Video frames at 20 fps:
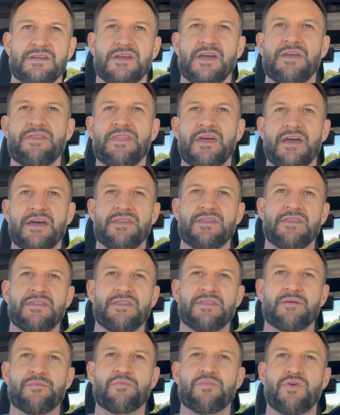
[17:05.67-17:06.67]
And then
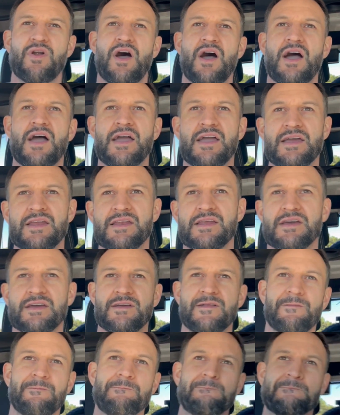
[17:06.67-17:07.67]
the brine
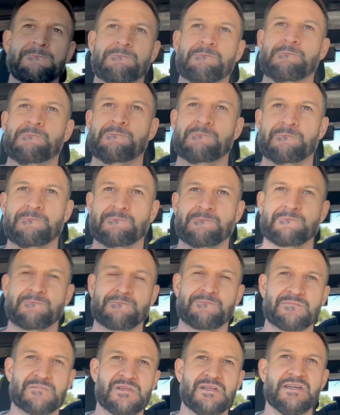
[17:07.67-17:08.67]

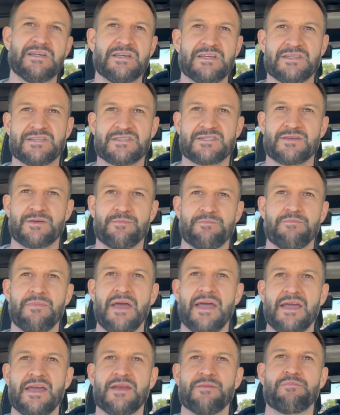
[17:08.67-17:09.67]
is
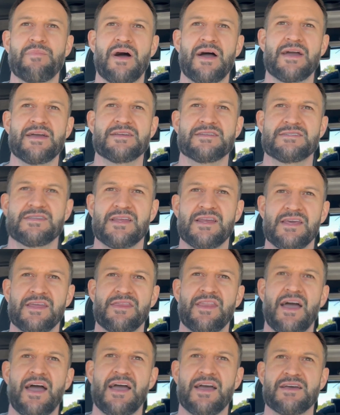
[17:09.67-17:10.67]
made by setting
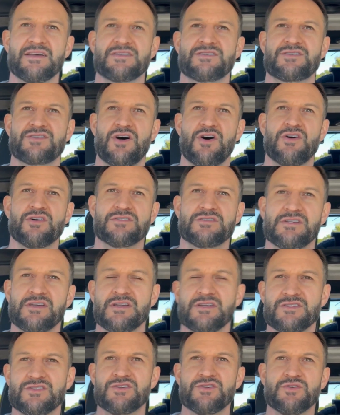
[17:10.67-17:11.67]
that salt
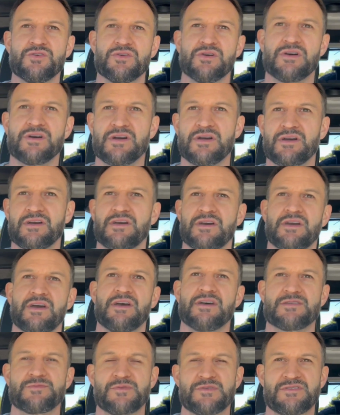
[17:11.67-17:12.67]
into a
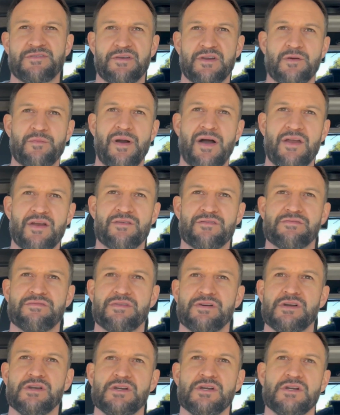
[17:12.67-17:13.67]
specific amount
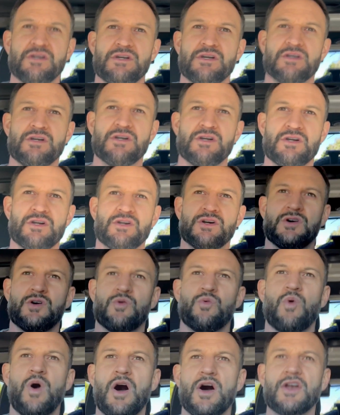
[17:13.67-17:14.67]
of
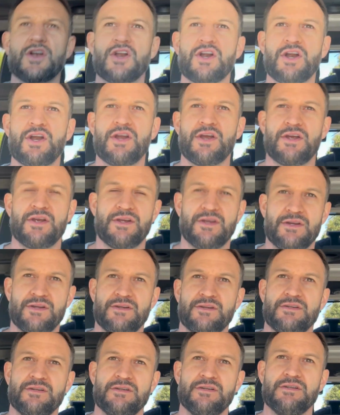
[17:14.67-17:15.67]
water,
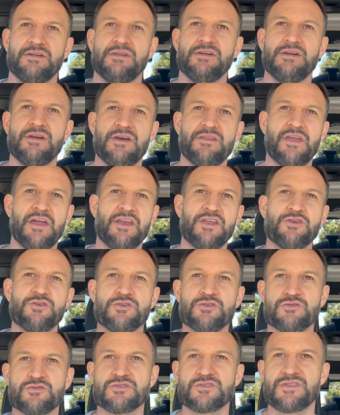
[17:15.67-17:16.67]
and then you
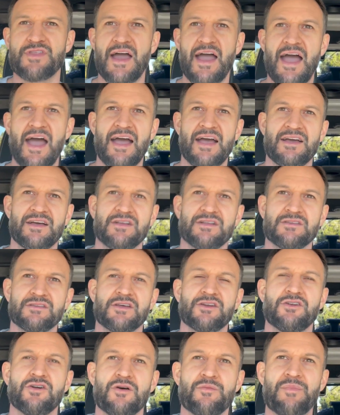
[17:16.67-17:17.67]
use that
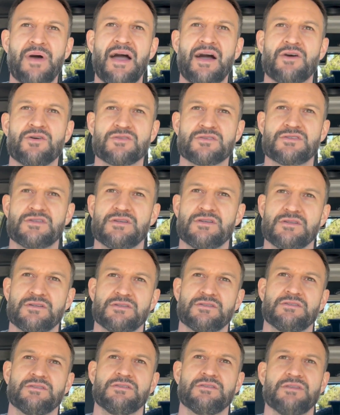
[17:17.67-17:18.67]
little amount
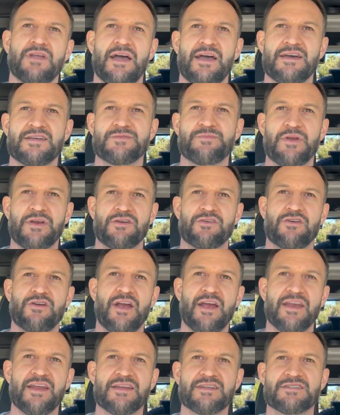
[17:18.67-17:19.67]
that has been
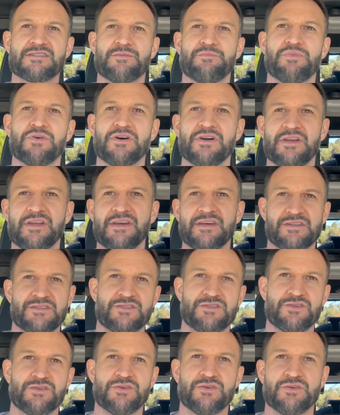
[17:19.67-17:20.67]
created to put into